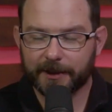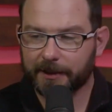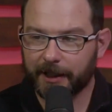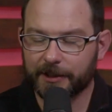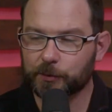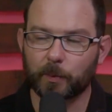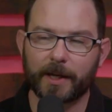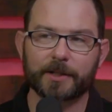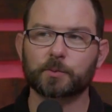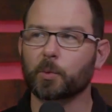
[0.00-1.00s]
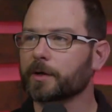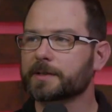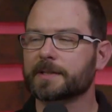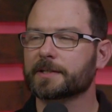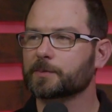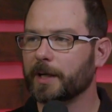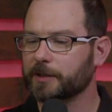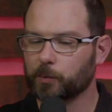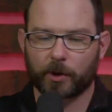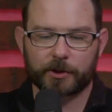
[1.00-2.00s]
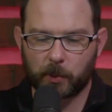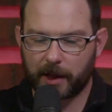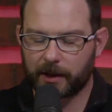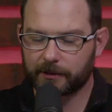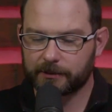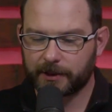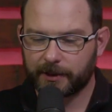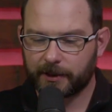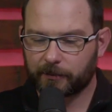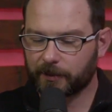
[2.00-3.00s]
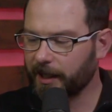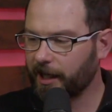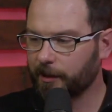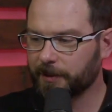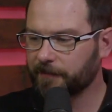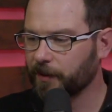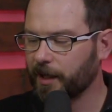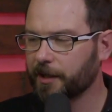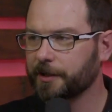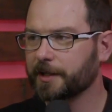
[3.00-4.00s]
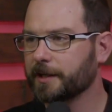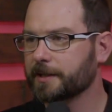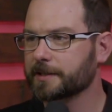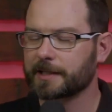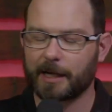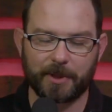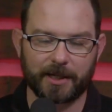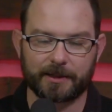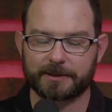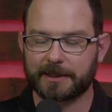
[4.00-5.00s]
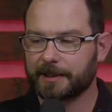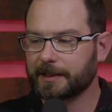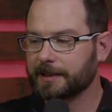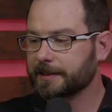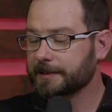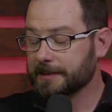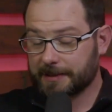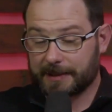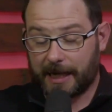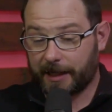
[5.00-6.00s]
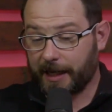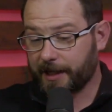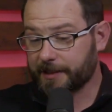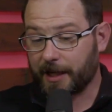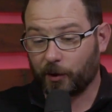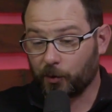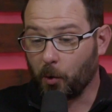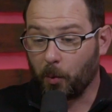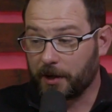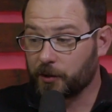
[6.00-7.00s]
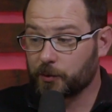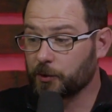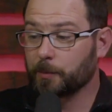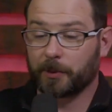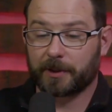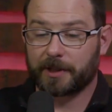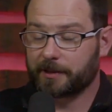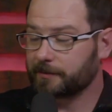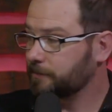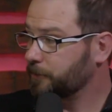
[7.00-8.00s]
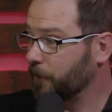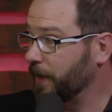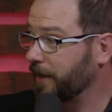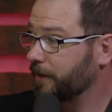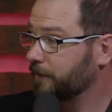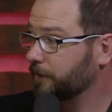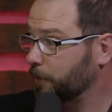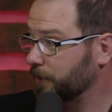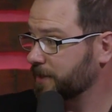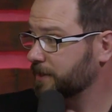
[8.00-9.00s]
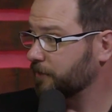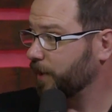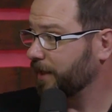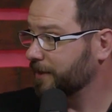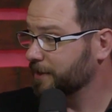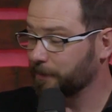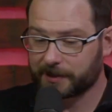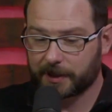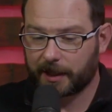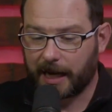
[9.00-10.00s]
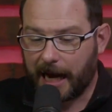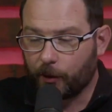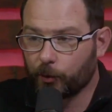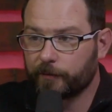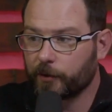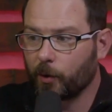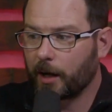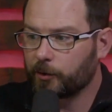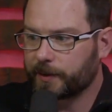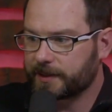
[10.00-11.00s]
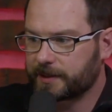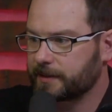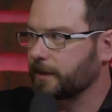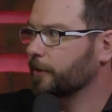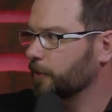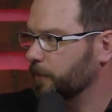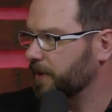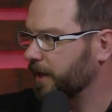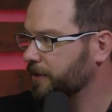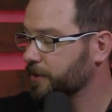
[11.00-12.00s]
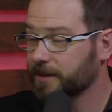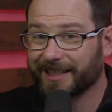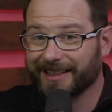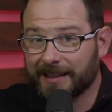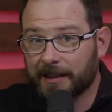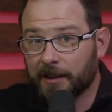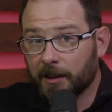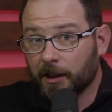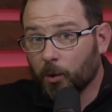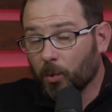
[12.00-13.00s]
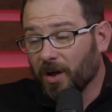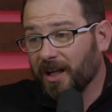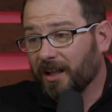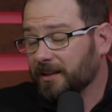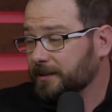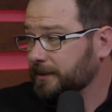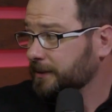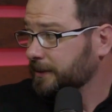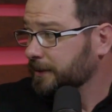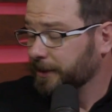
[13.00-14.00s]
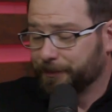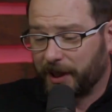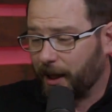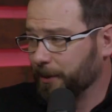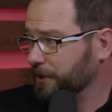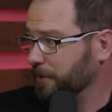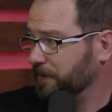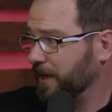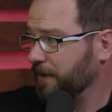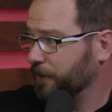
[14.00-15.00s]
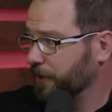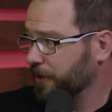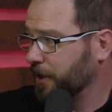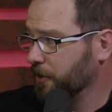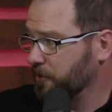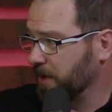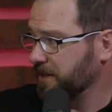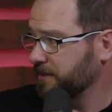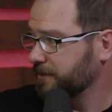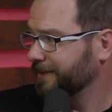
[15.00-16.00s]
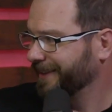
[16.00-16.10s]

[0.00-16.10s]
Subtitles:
Like it's worked it's worked well, reliably for 100 years. I mean, I guess I know when you do pull in preventative or predictive maintenance, but it's like I don't even know how you get started with that. Just like, well, you probably should be fine for another 100, right?